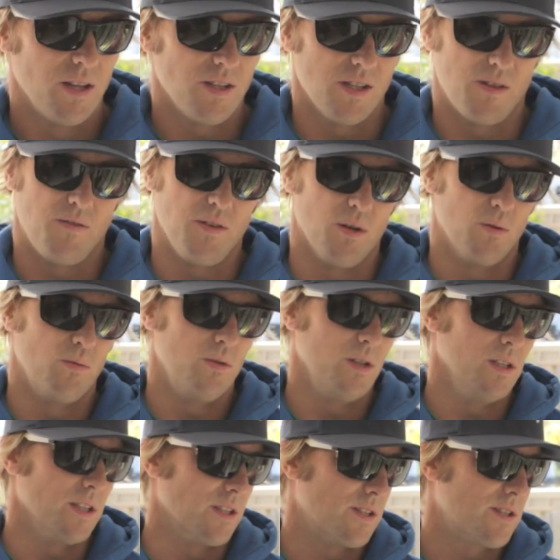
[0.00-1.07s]
just feel
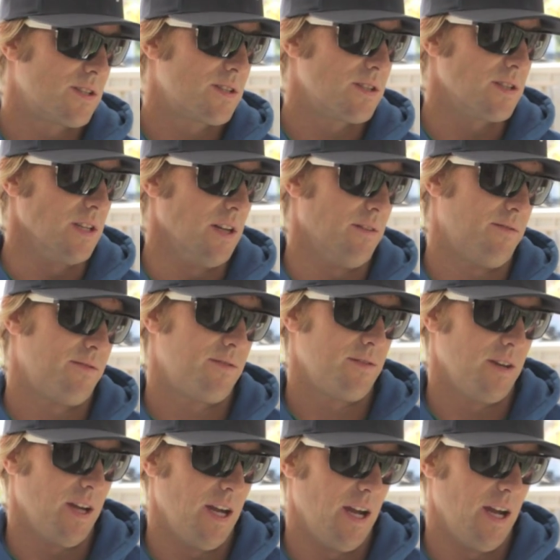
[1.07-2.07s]
really stiff